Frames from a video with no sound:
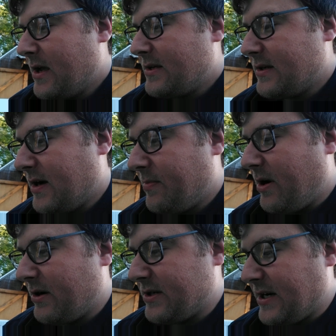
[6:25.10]
So I
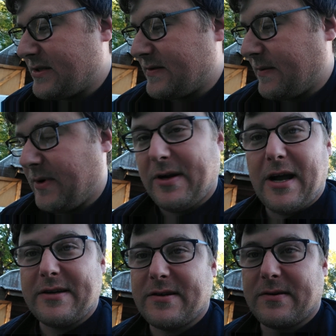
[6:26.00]
apologize to some of you
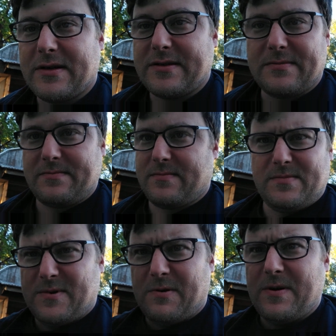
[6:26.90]
guys who are just
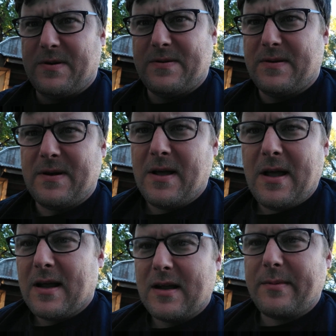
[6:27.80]
going,
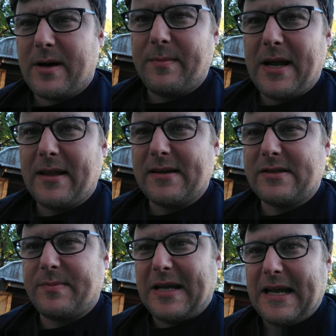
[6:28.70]
come on, man, this
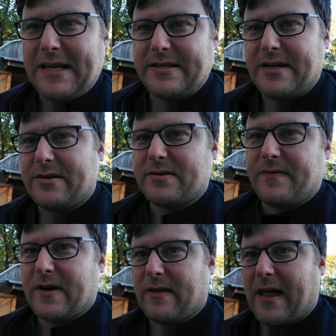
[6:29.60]
should be easy. You should
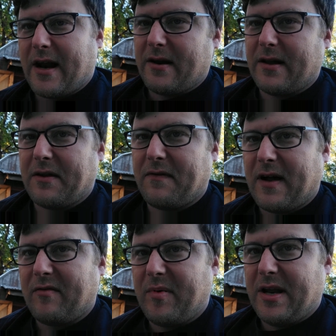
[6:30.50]
figure that out in like
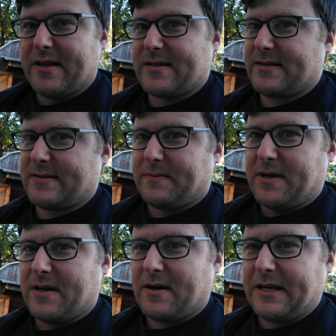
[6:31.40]
5 minutes.
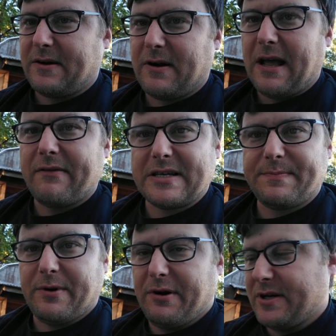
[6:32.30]
Well, I don't have
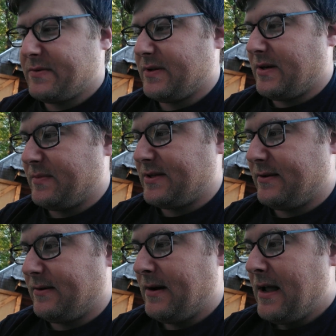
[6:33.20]
experience with them,
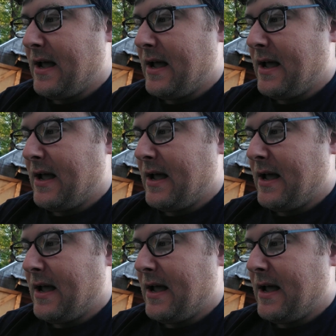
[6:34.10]
so